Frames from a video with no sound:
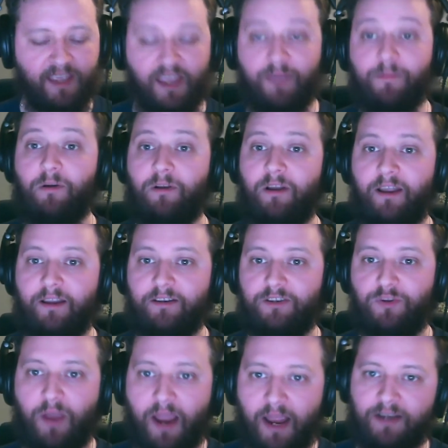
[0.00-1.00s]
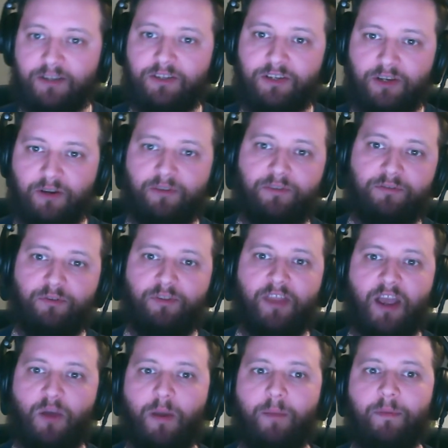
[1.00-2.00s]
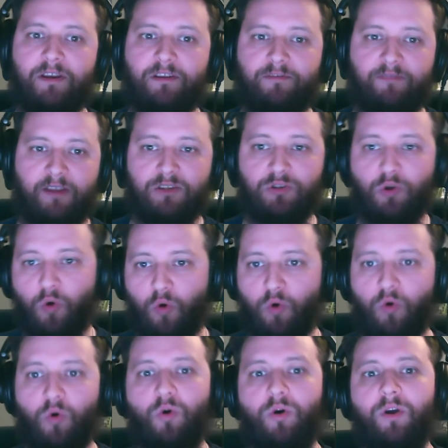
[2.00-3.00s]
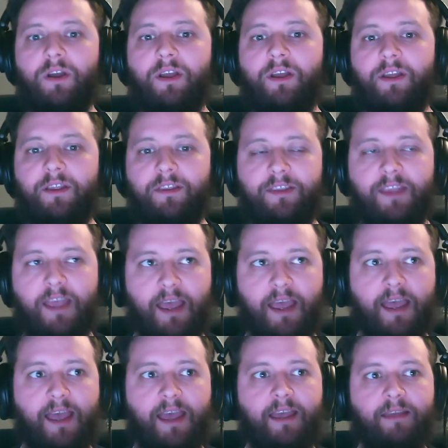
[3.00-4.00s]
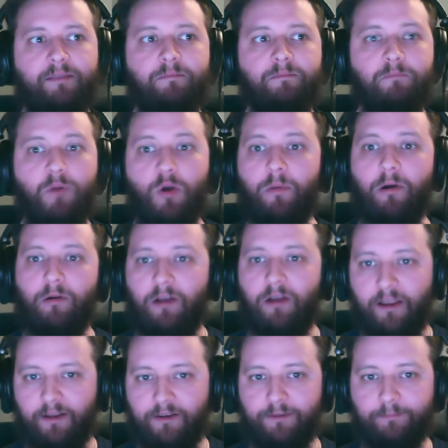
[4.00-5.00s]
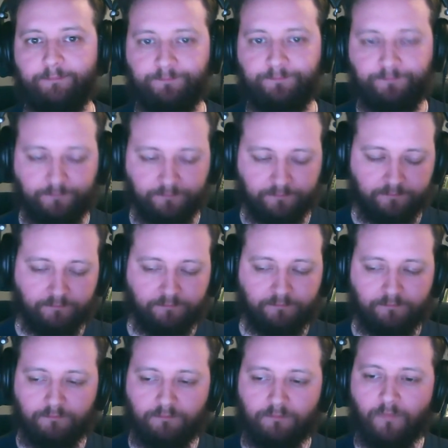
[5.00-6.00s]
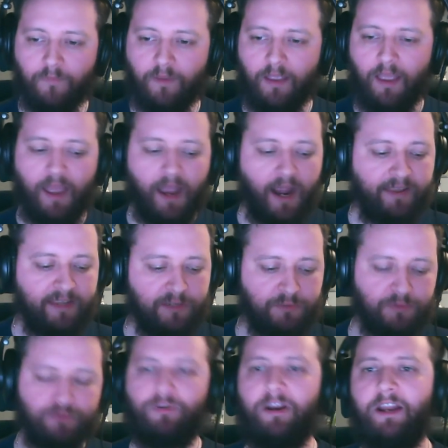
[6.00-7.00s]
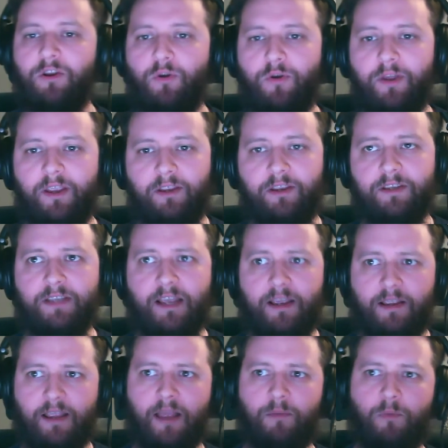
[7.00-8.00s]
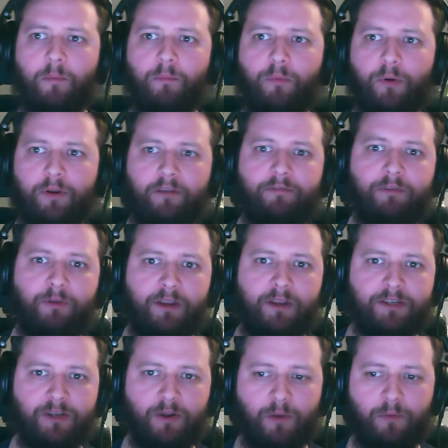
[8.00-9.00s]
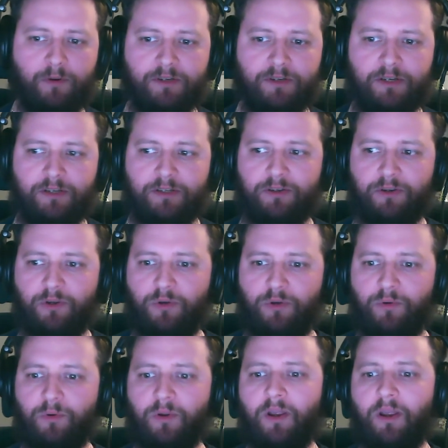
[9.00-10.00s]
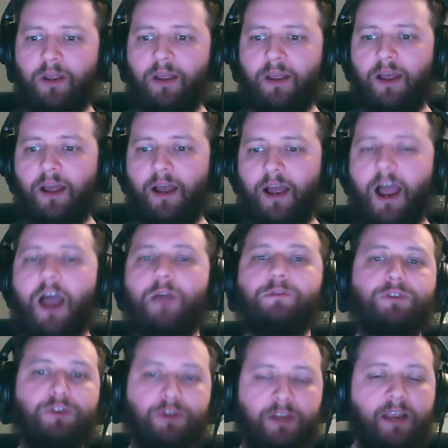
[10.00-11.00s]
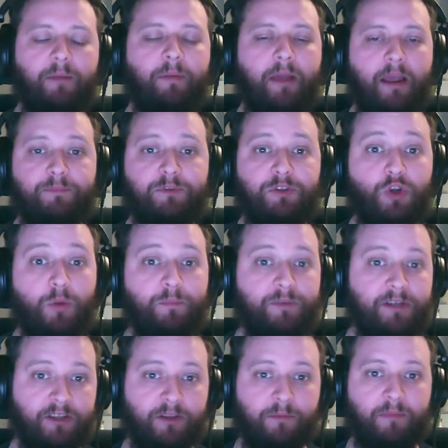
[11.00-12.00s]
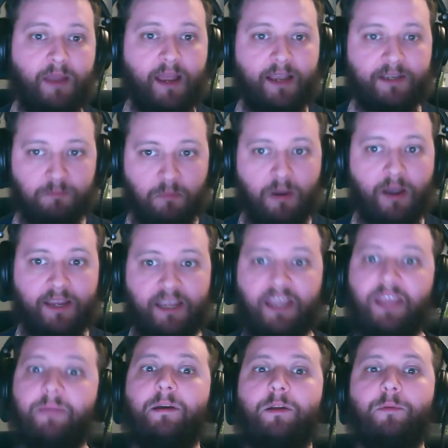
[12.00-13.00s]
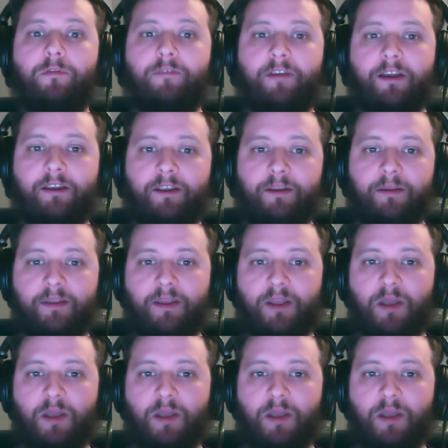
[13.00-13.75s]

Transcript: email client. You had to go through their web interface or their mobile client. And this was really annoying, because at one point a few years ago, I was looking at perhaps adopting them as my email provider.